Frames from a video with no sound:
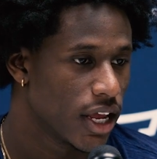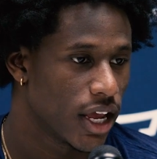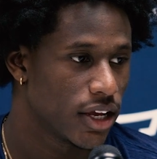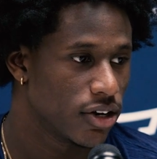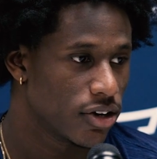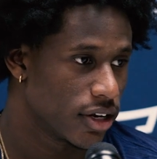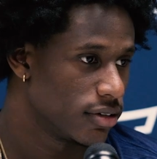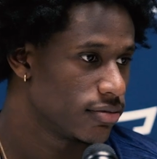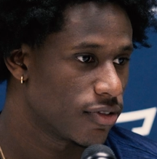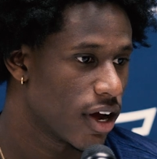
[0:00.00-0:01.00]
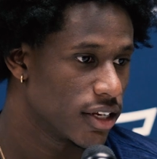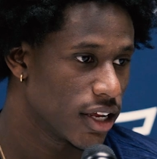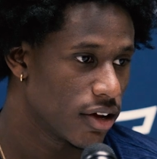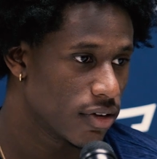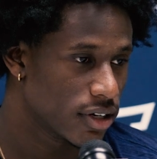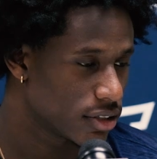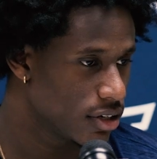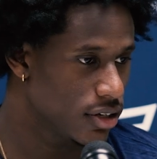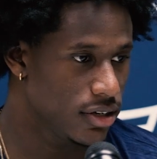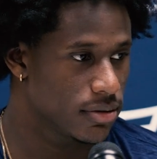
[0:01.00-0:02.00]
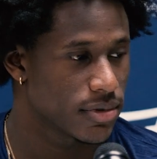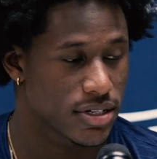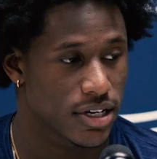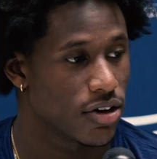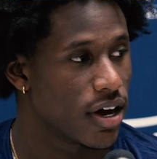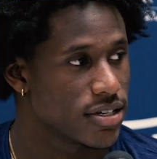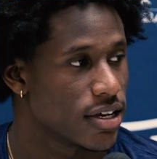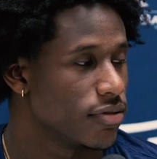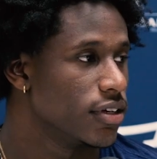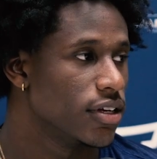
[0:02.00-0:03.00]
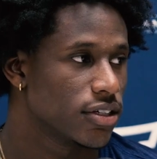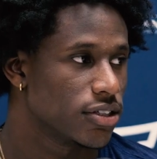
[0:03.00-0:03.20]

And, you know, they finally gave us a single high safety look.